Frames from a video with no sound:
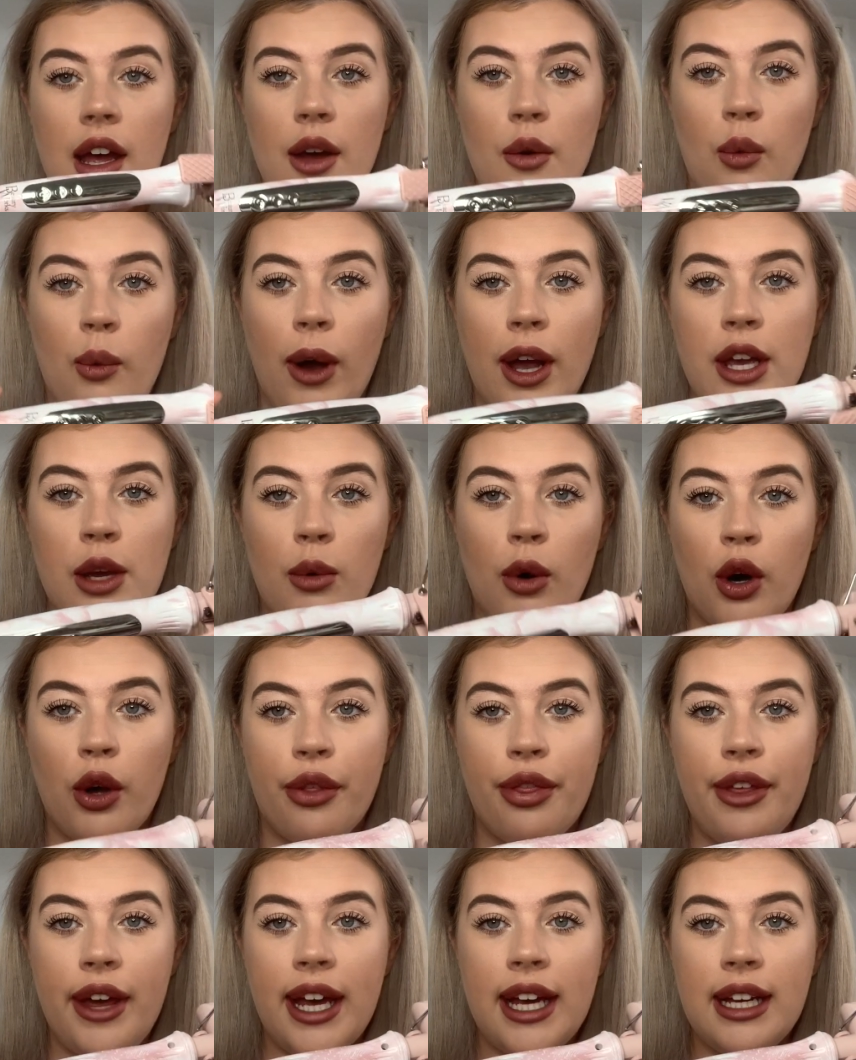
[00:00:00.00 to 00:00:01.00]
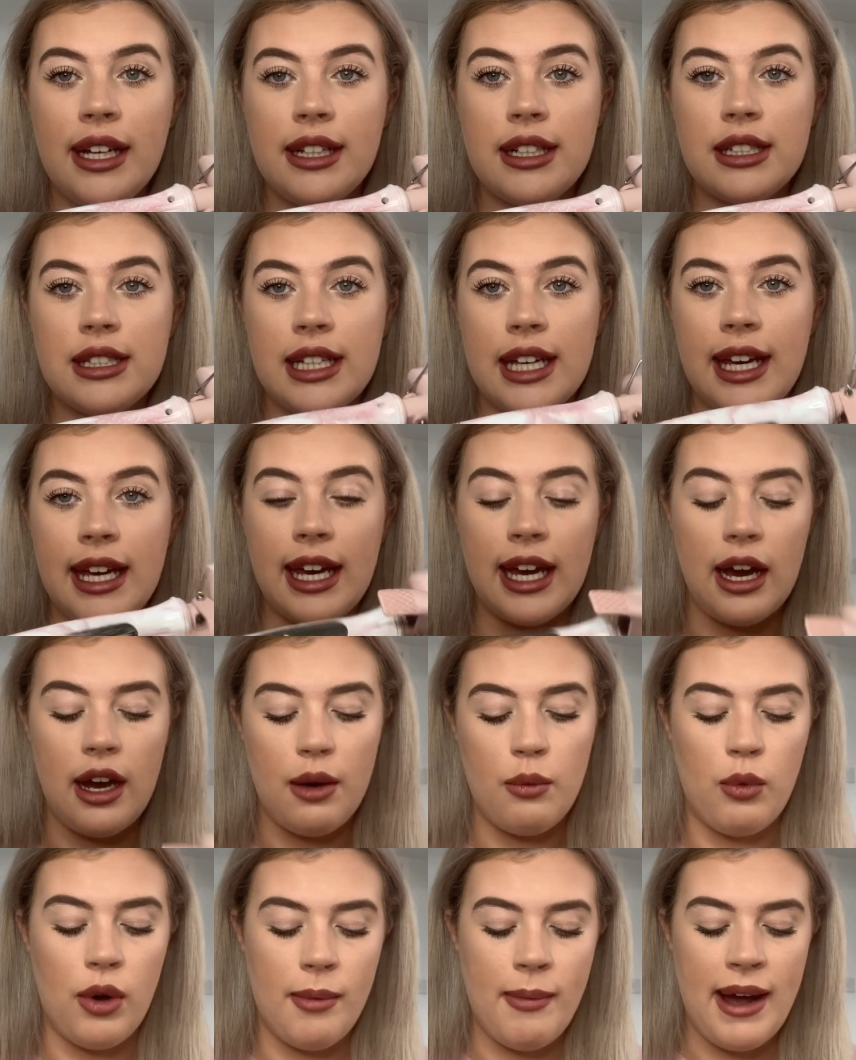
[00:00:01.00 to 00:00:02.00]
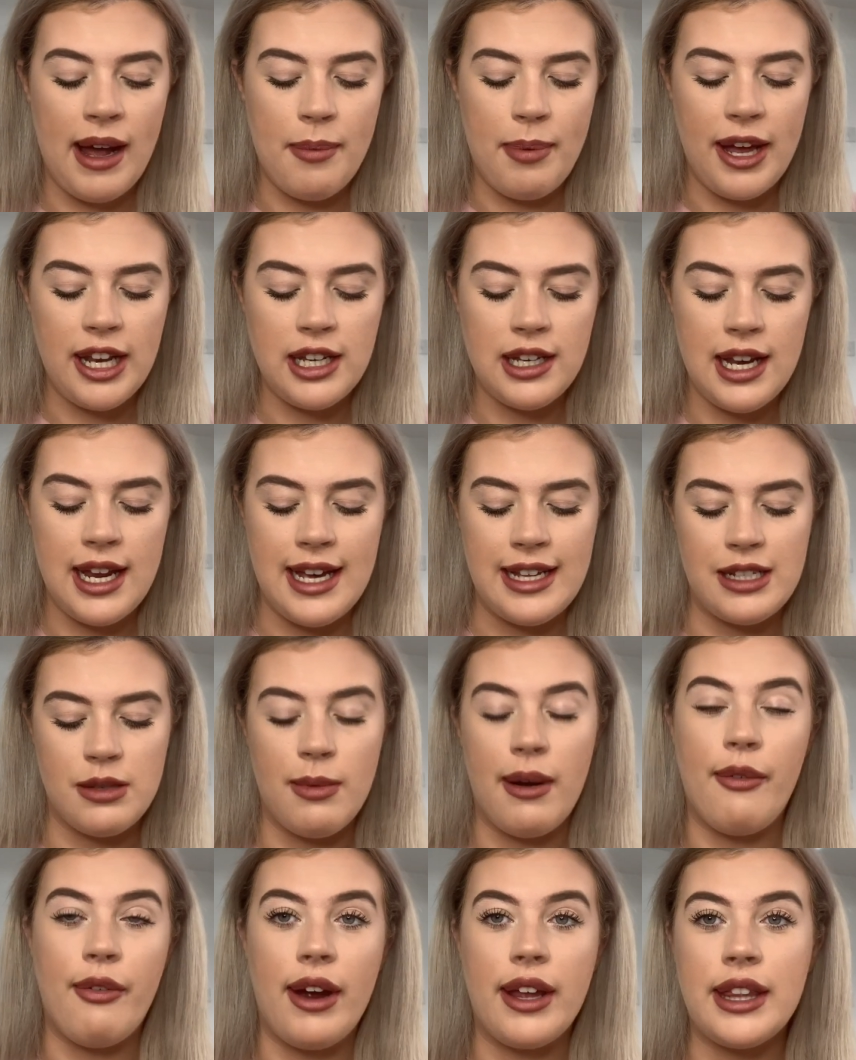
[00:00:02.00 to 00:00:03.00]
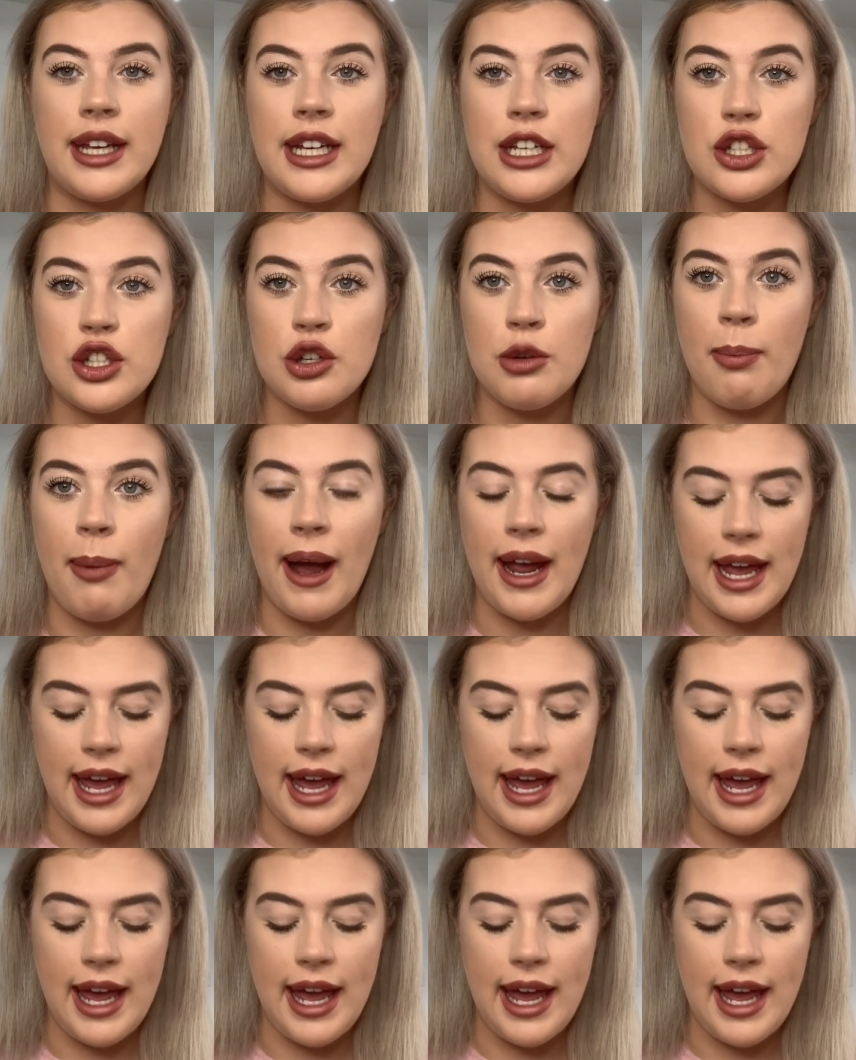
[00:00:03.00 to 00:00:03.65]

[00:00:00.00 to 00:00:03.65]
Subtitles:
what you all think, see what my opinion is and whether I think you should buy